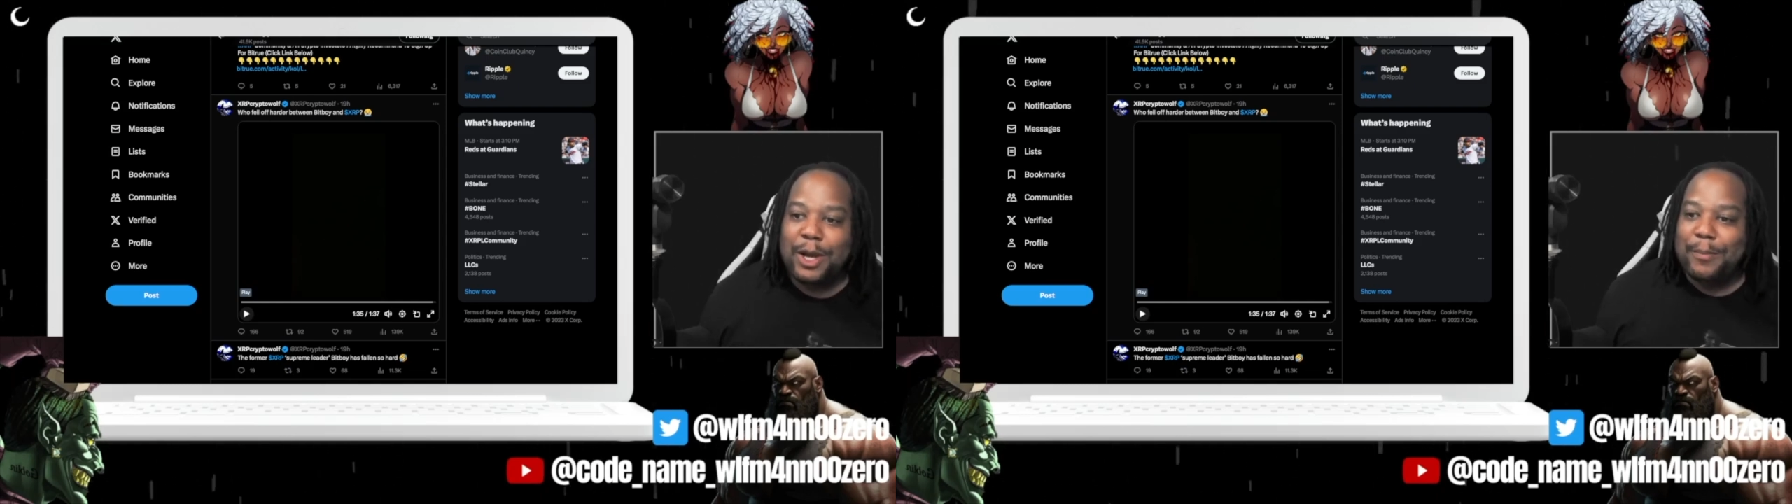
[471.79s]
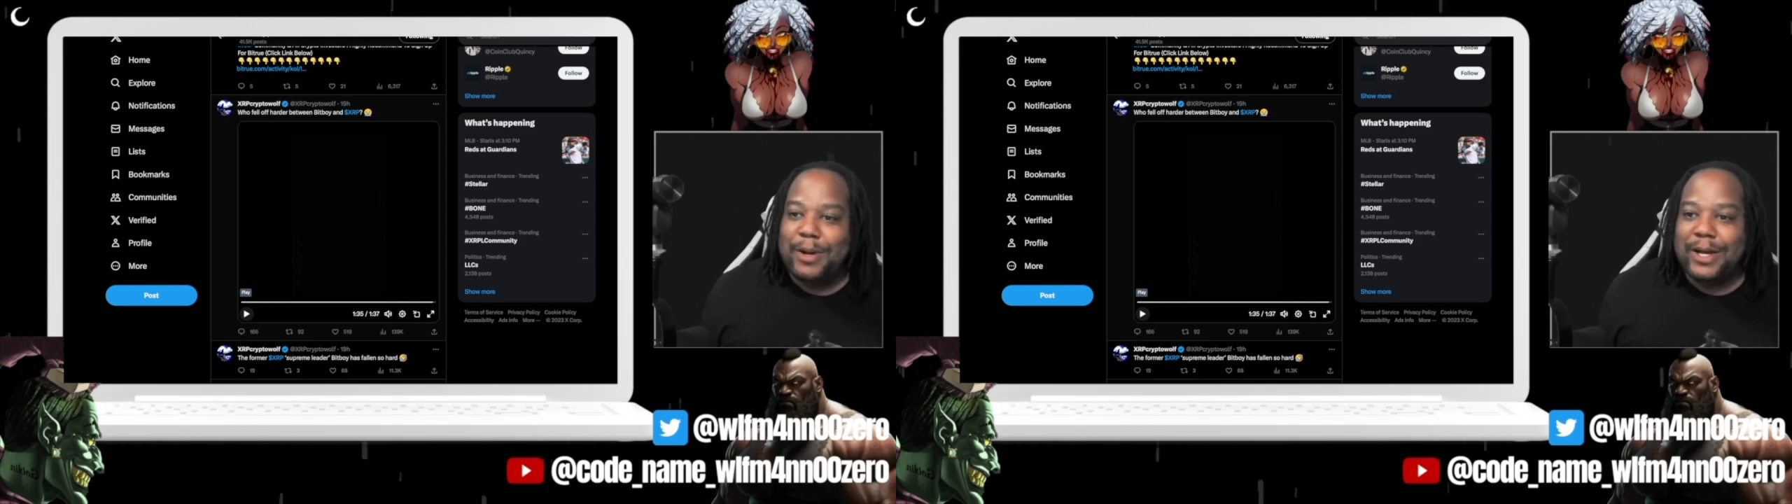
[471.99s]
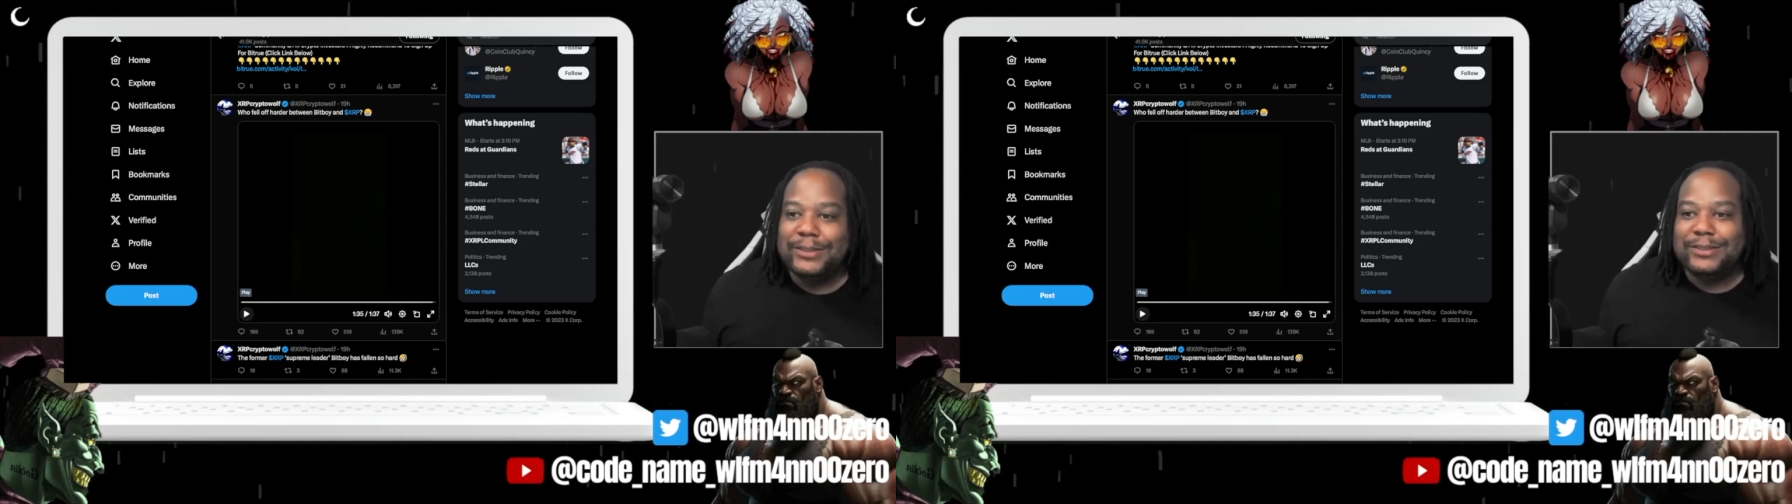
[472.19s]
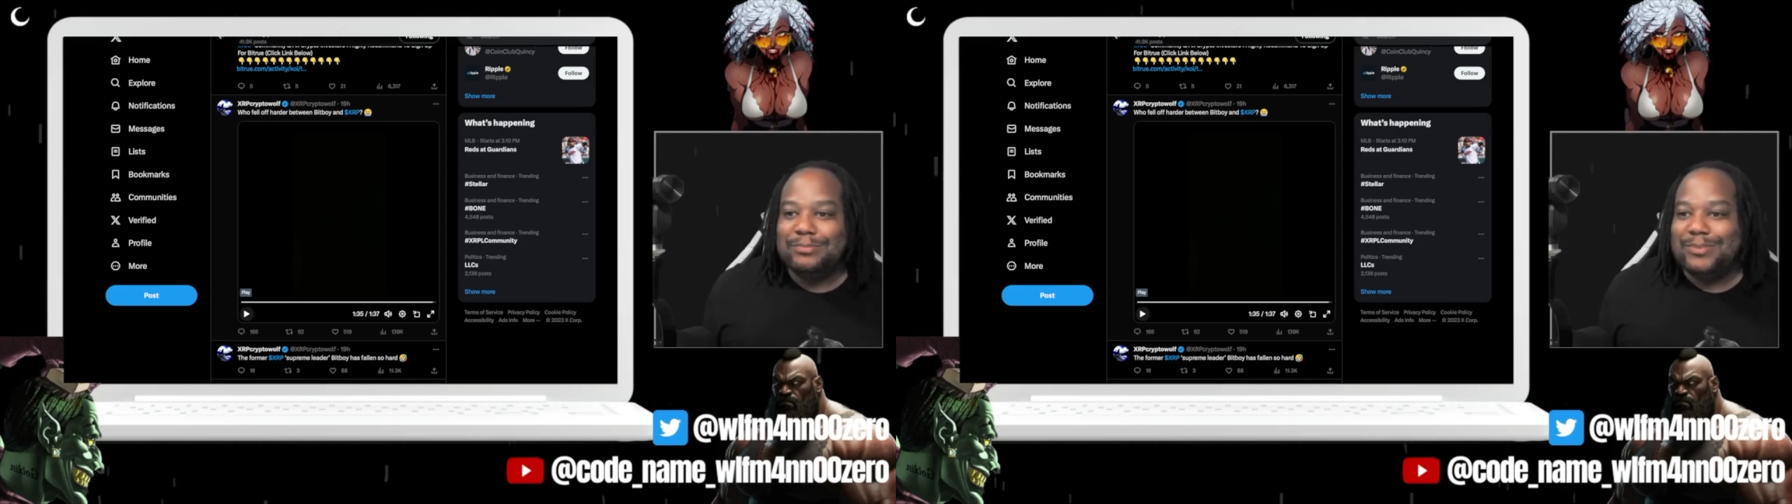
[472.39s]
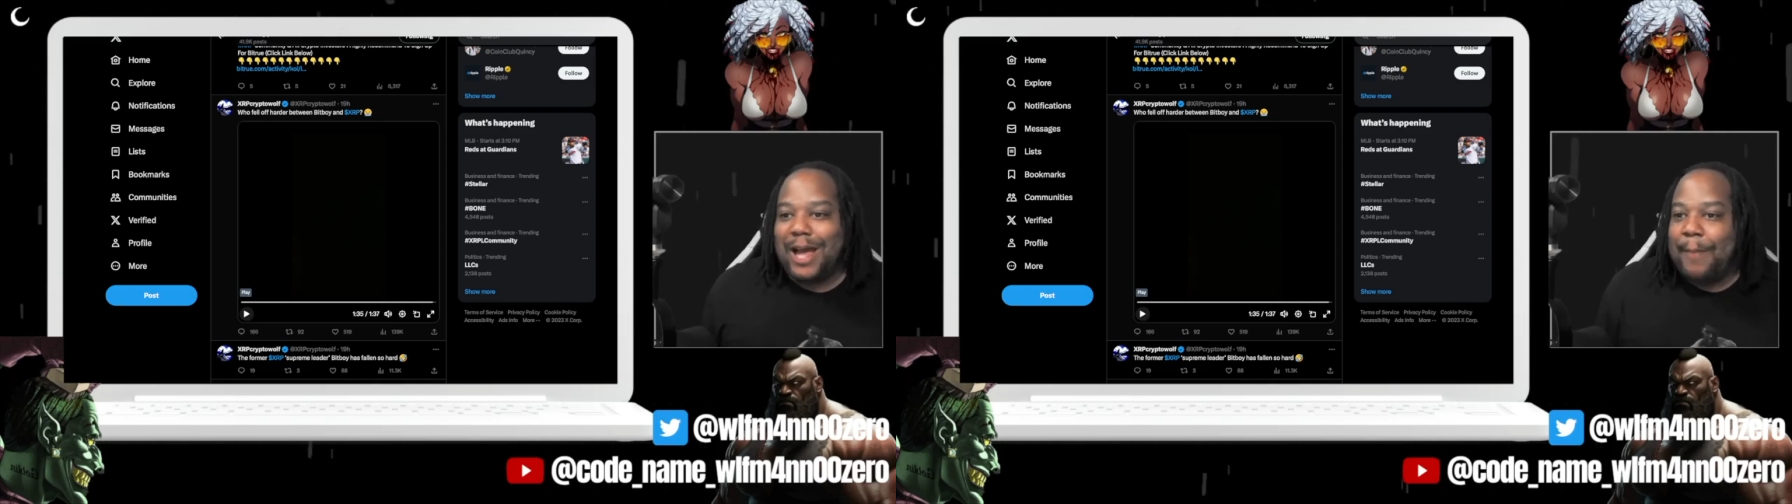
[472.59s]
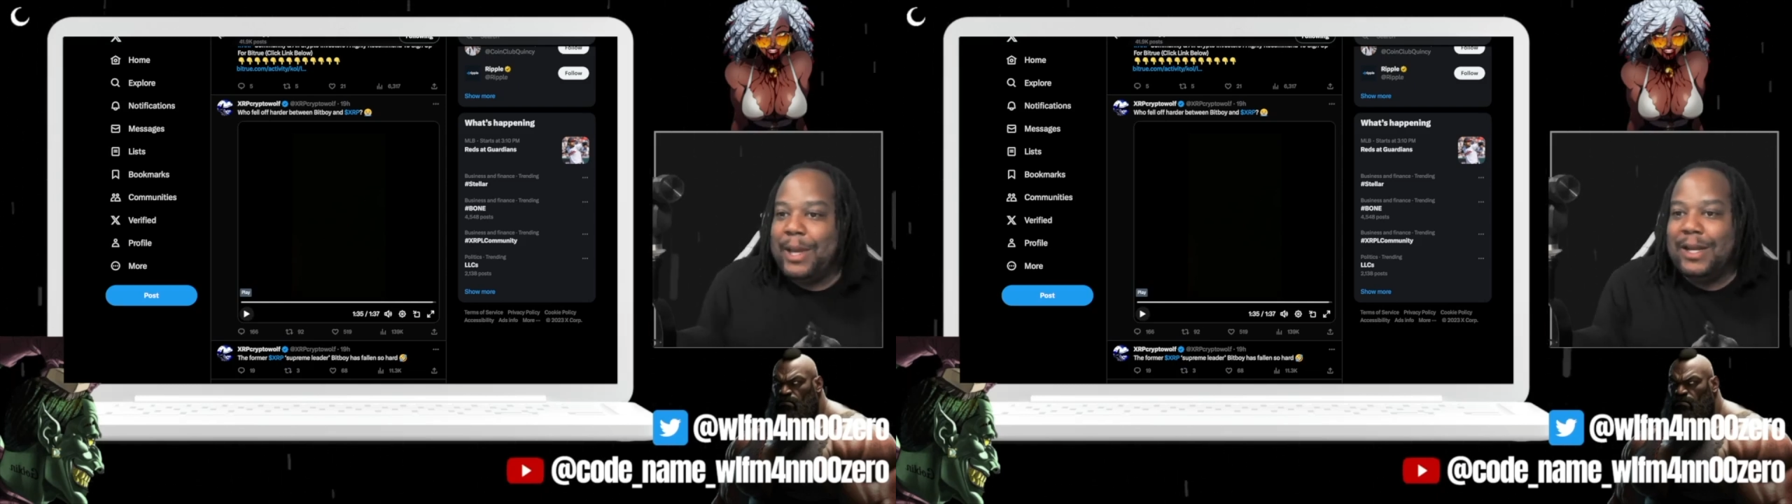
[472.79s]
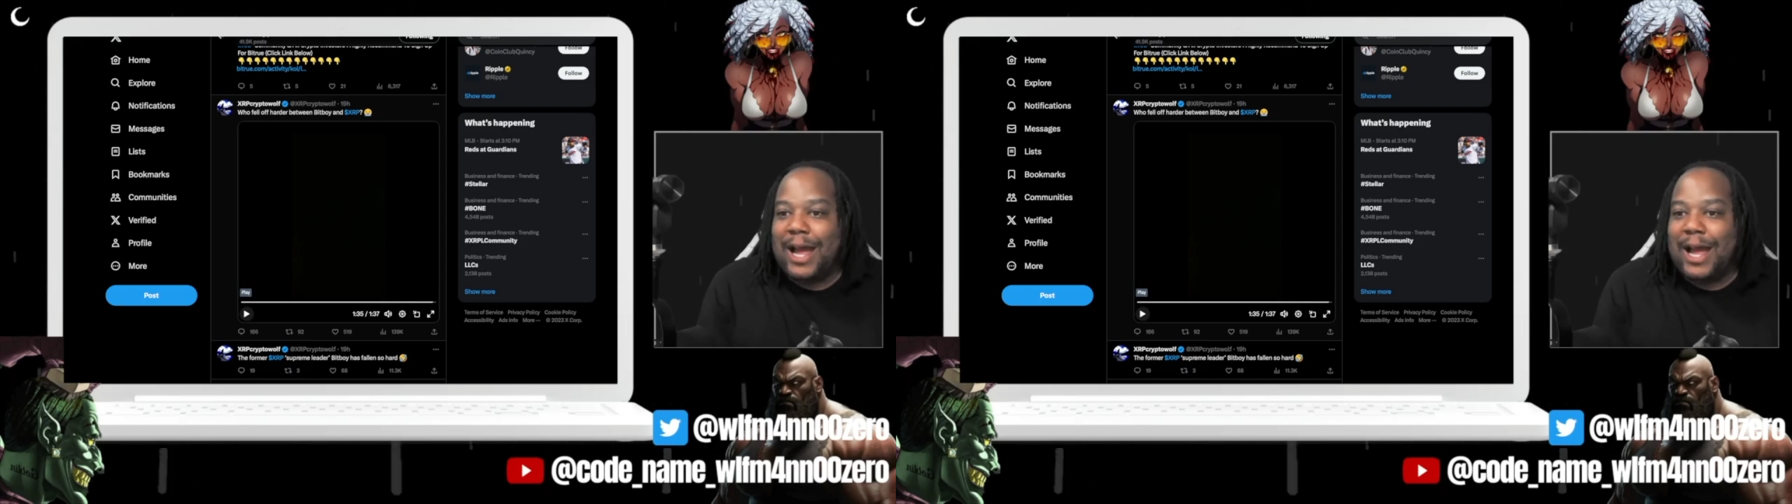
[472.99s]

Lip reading: because I mean,